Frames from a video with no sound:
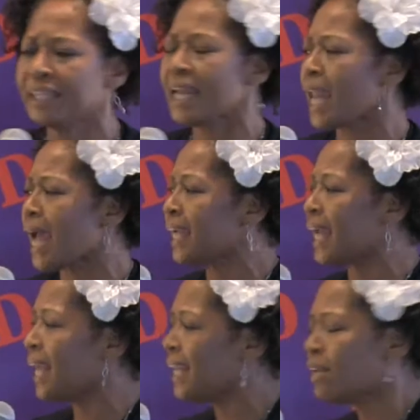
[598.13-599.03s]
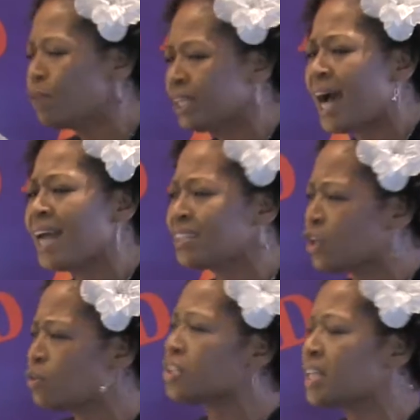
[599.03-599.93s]
but like, and then when God's
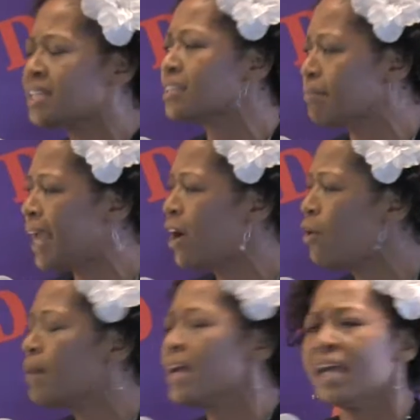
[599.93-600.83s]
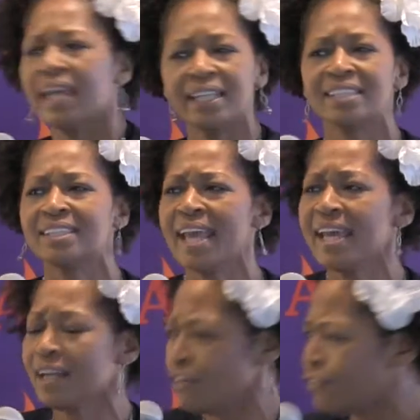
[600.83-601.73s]
gonna send some help,
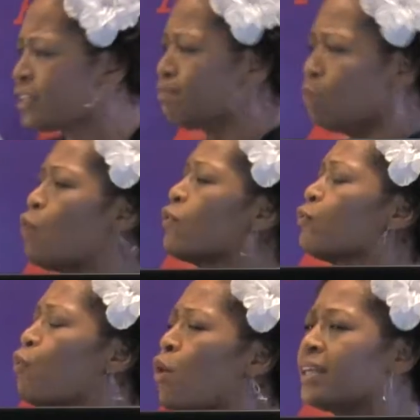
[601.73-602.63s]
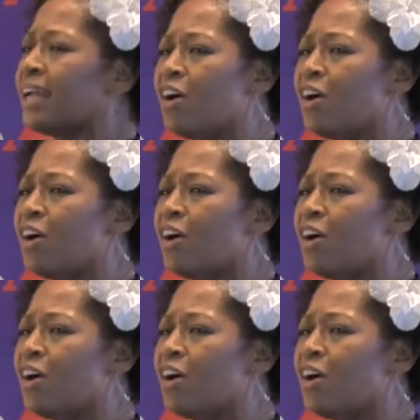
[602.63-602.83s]
Instead of us moving forward and